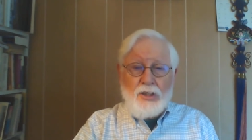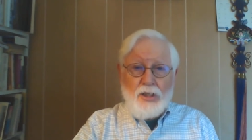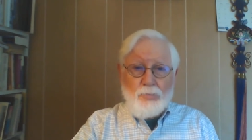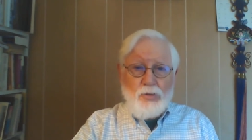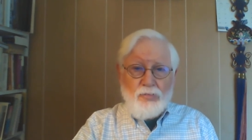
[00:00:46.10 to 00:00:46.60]

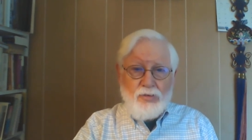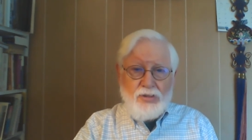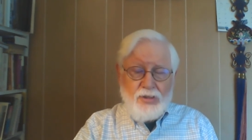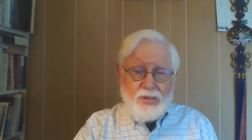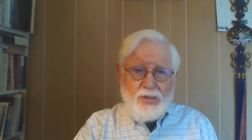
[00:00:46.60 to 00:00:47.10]
tips for
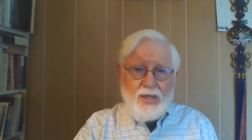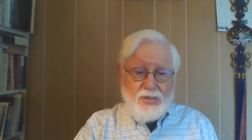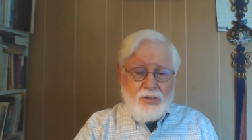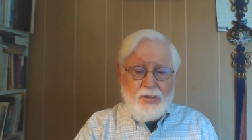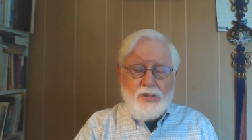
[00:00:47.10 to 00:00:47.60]

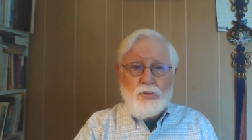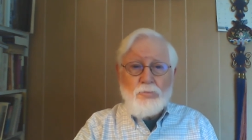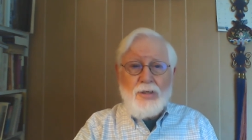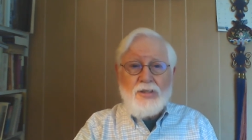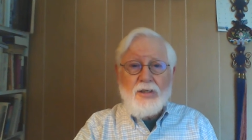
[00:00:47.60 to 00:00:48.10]
success. And this is
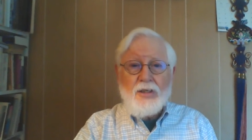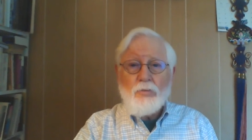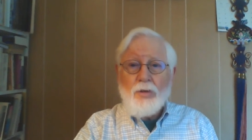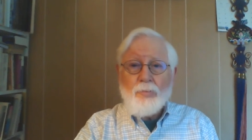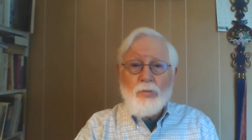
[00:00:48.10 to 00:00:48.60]
basically
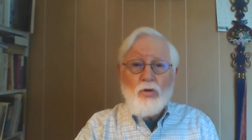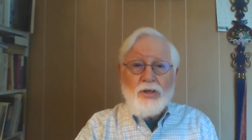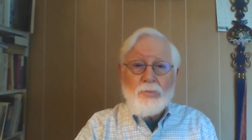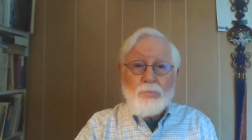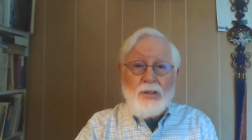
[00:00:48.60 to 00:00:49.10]
what I'm
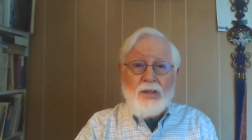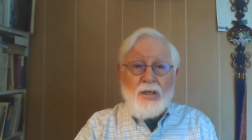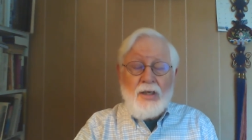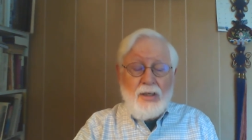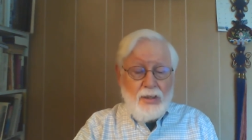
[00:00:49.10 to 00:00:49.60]
going to be
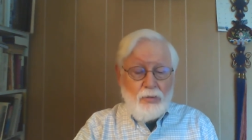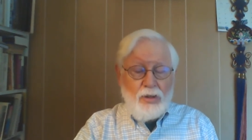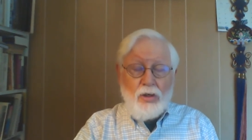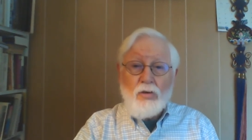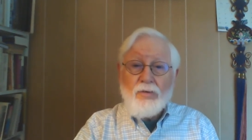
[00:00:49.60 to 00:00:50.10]

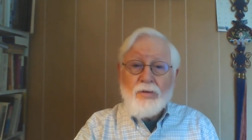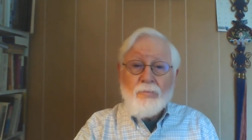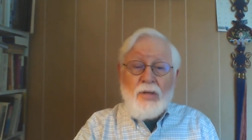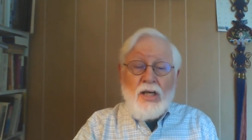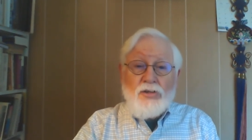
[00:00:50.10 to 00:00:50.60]
going over.
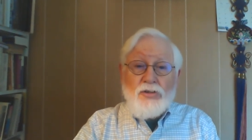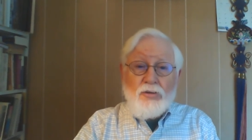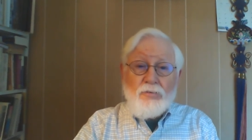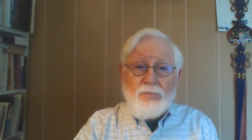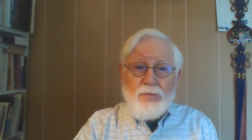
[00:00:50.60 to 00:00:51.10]
So
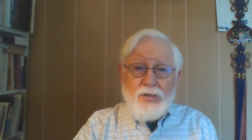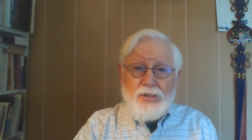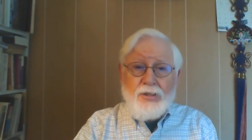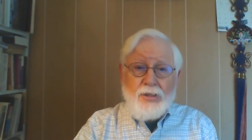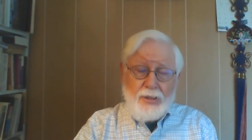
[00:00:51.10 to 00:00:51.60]
the
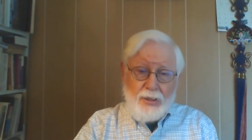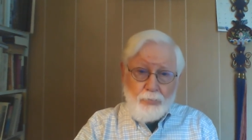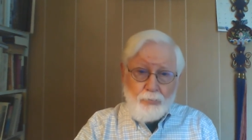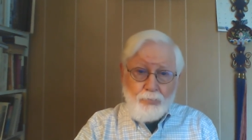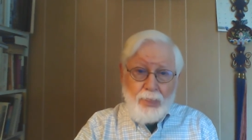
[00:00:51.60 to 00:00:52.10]
first thing
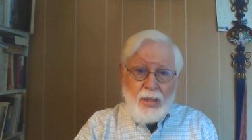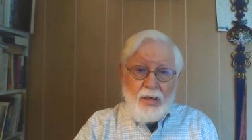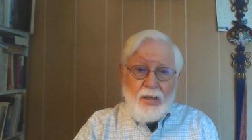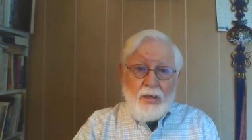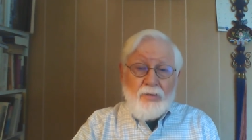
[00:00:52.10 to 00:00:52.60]

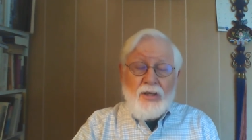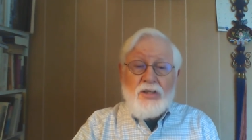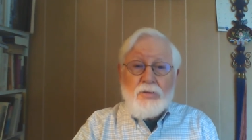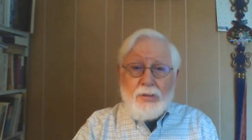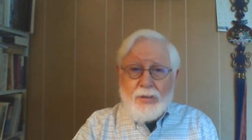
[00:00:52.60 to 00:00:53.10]

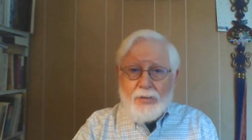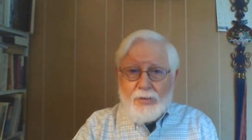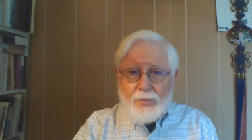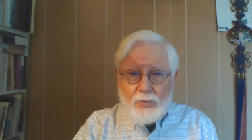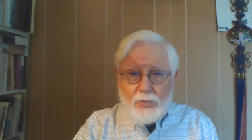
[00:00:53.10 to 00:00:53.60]
that you need to
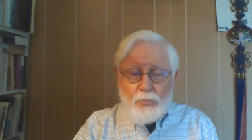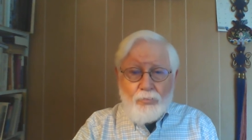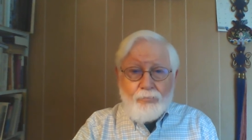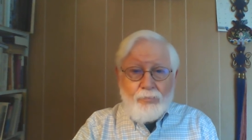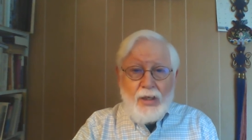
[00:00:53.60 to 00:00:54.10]
do,
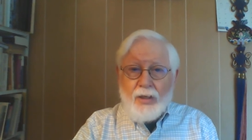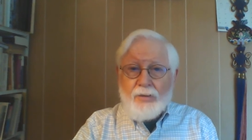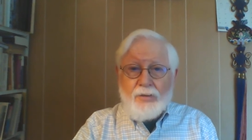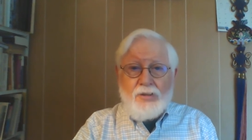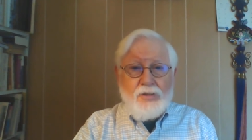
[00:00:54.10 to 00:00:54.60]

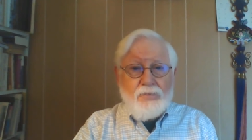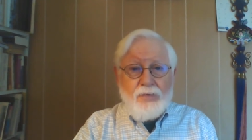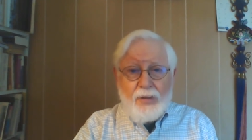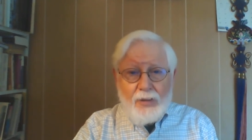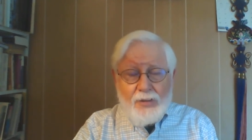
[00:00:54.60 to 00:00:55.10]
and this is
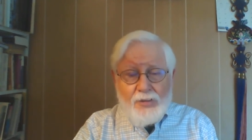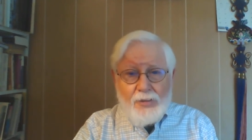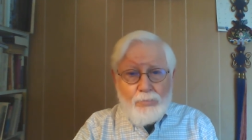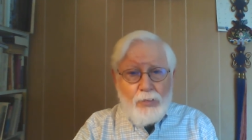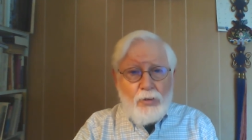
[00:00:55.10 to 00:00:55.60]
fairly
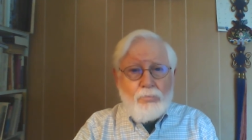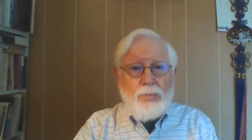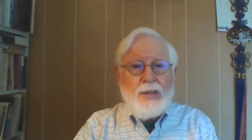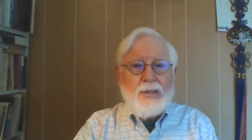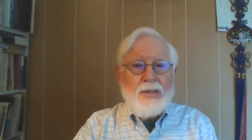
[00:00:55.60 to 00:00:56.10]
simple,
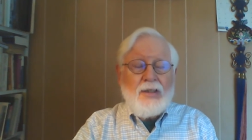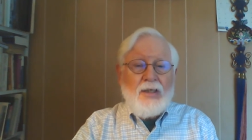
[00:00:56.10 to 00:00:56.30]
but